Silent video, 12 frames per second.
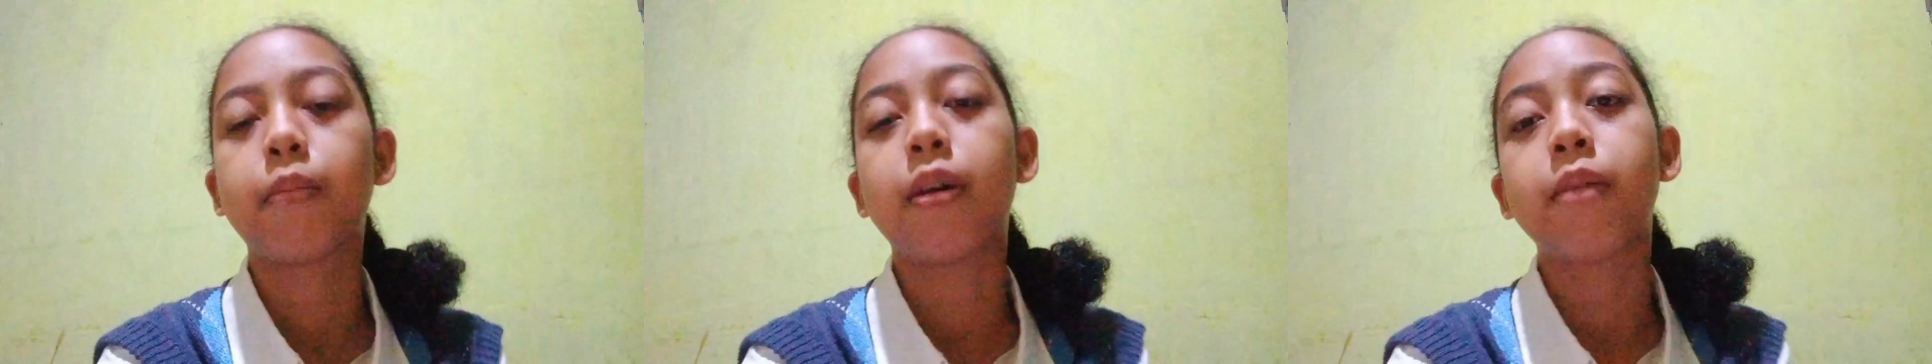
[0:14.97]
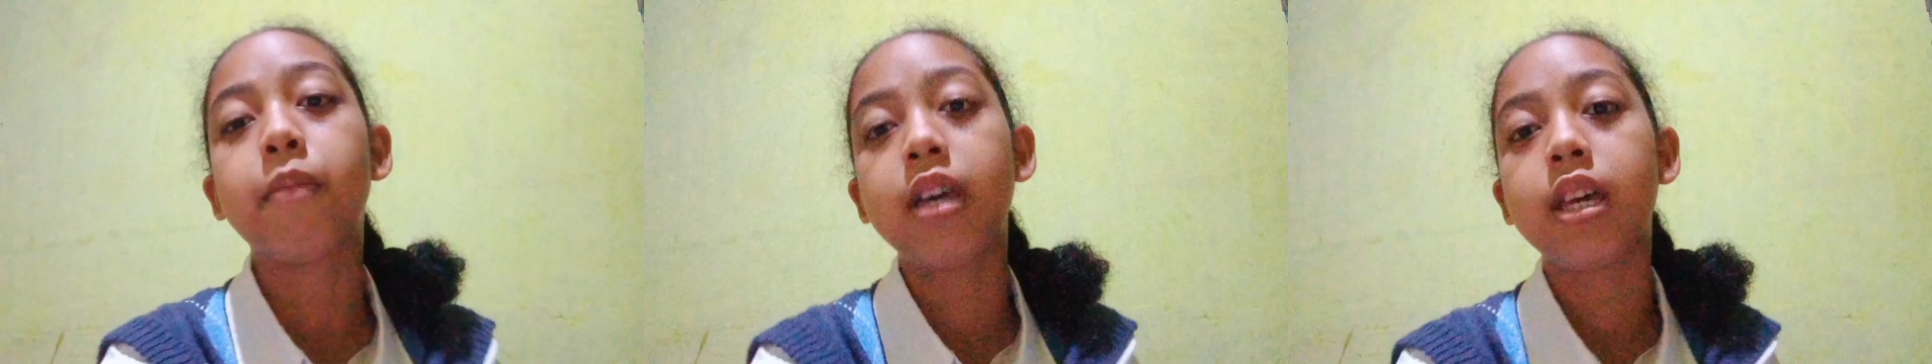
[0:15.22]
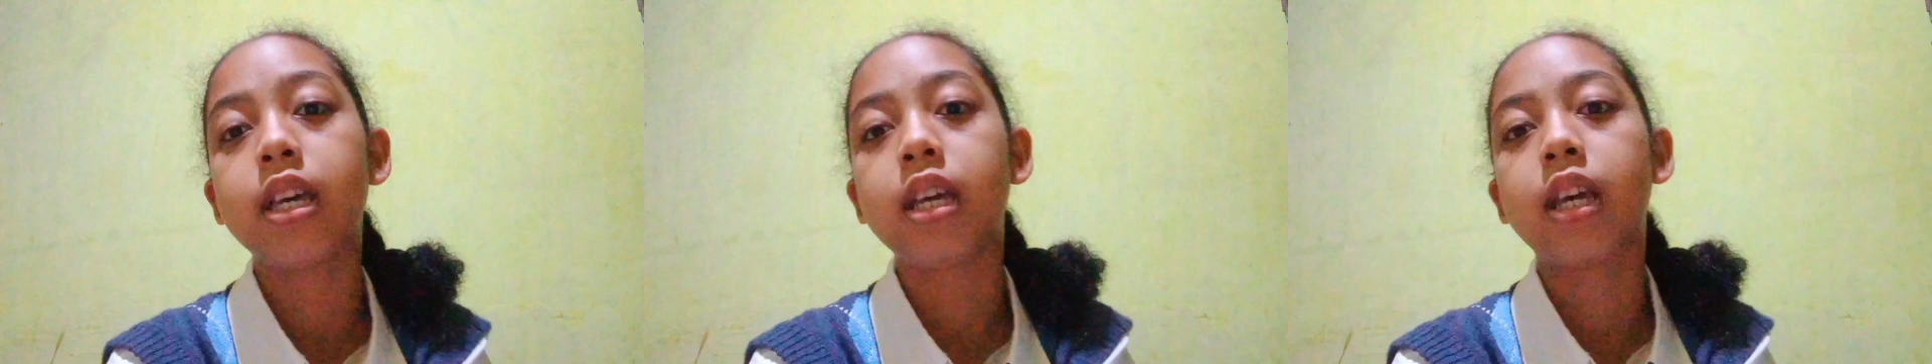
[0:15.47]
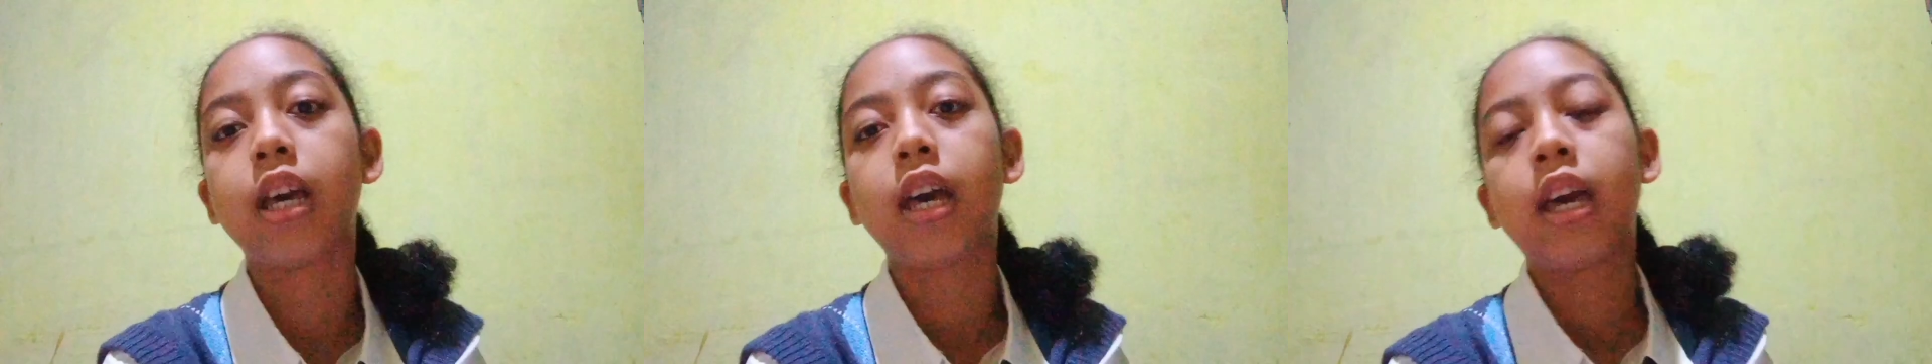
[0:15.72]
Maybe
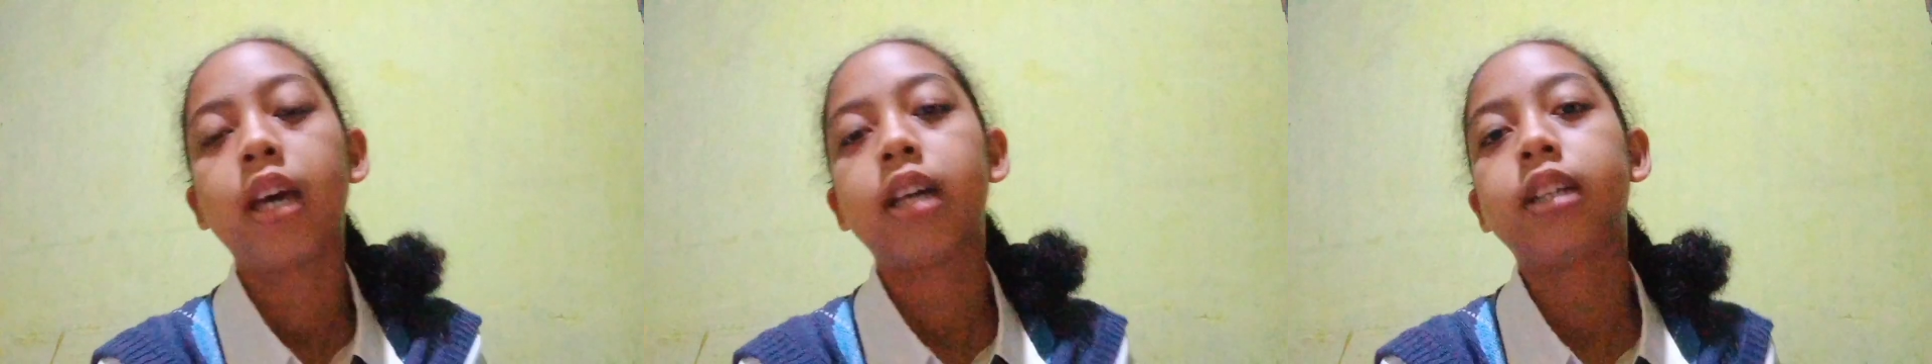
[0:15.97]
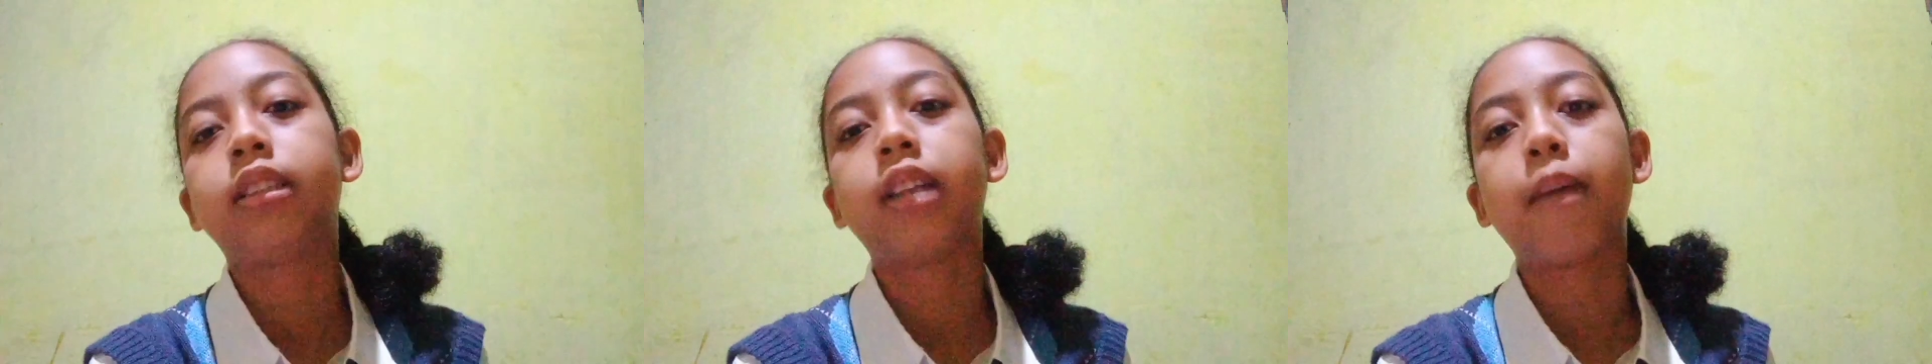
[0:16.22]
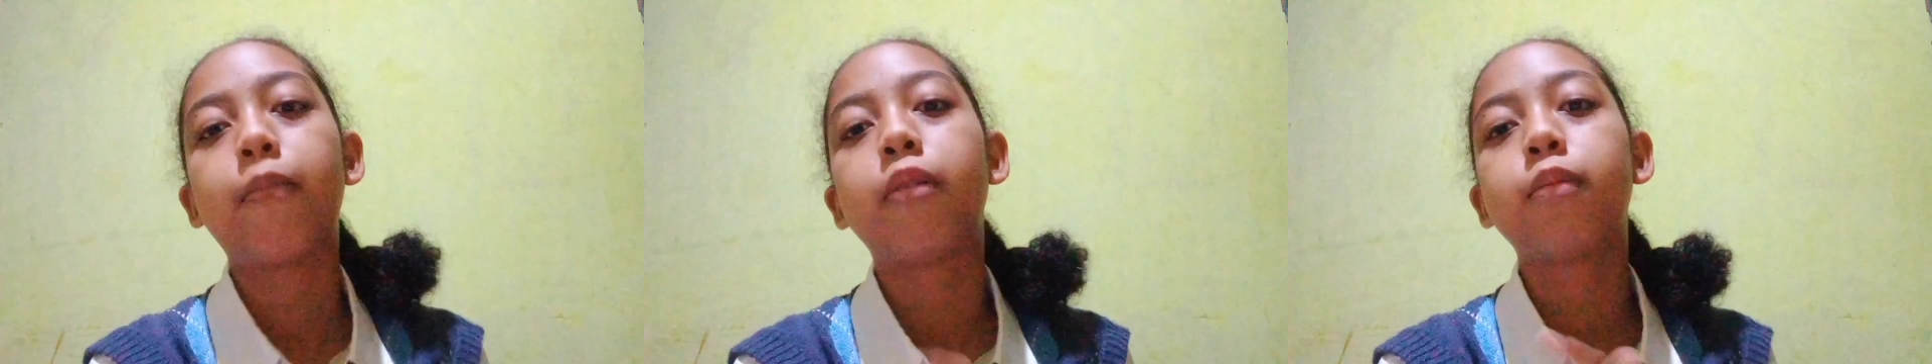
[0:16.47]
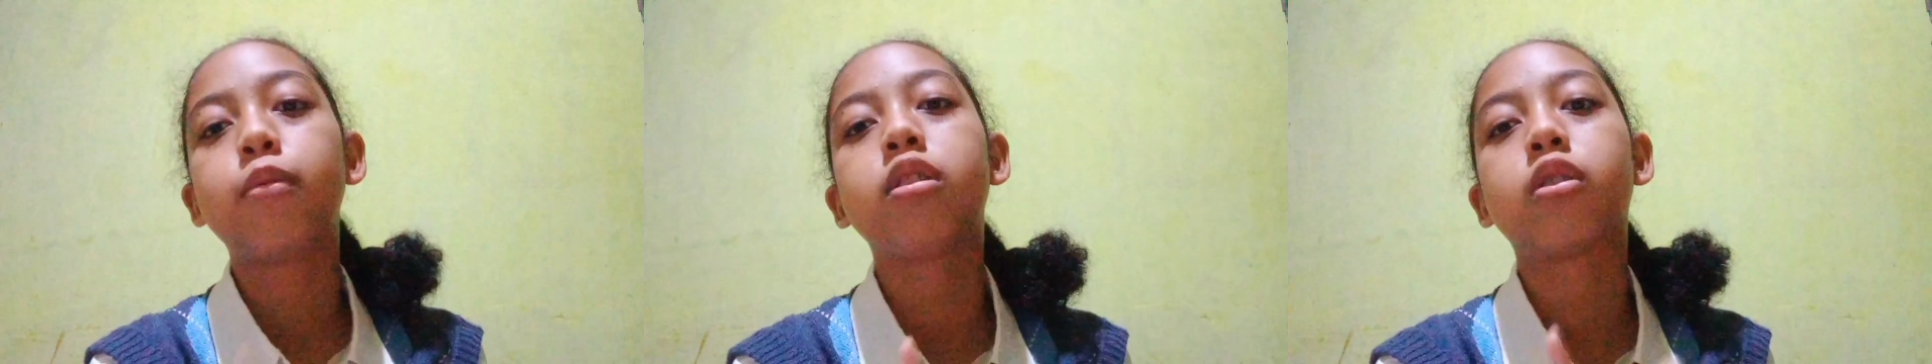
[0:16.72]
some of
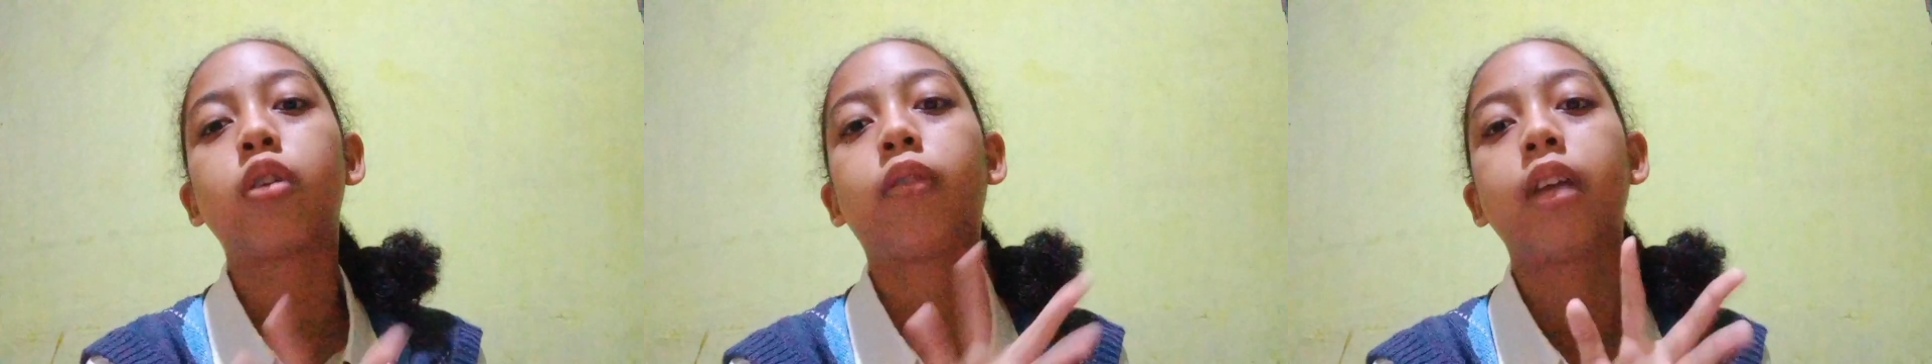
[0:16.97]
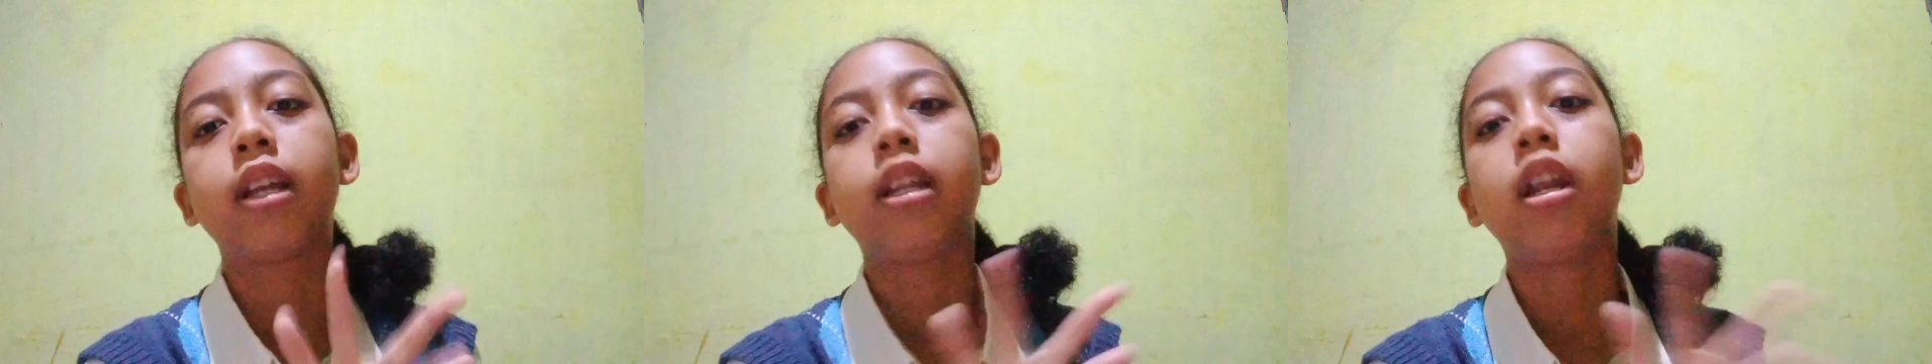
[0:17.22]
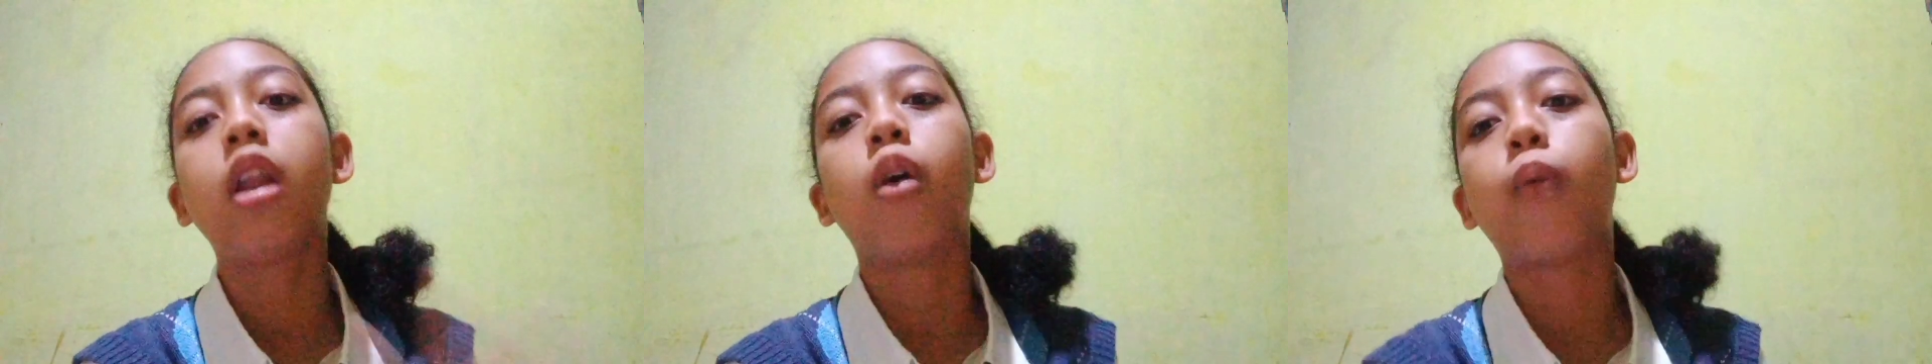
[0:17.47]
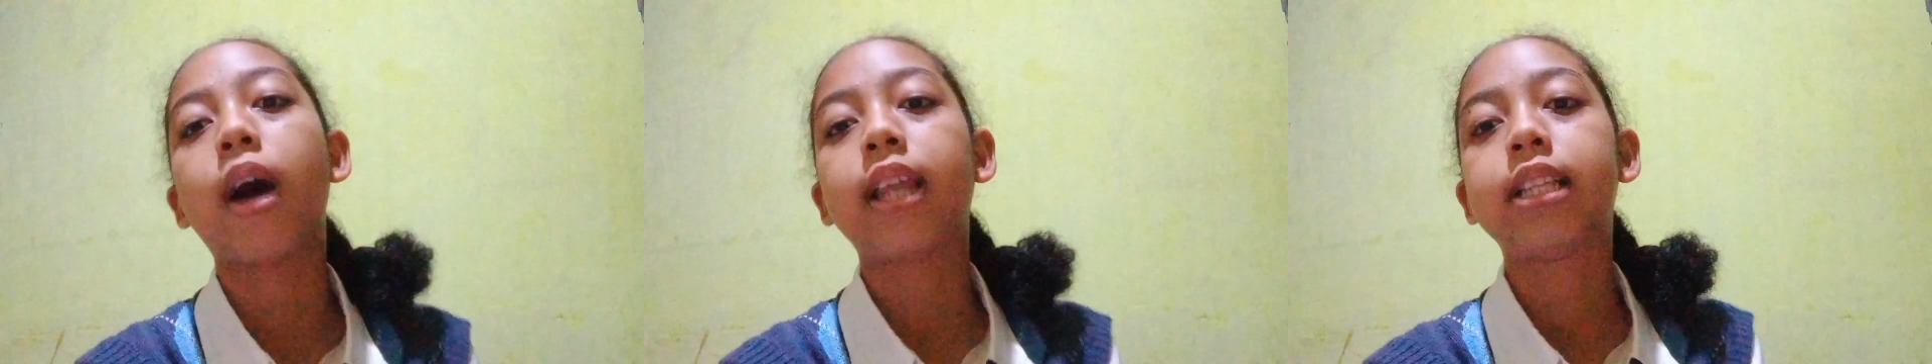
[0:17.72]
you already know
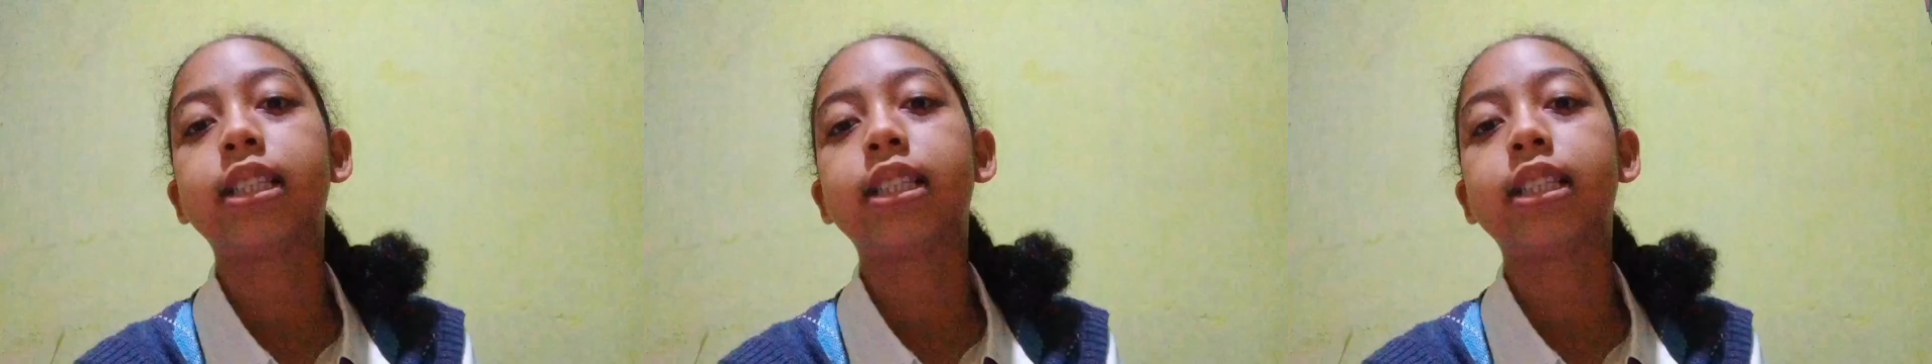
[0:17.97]
what is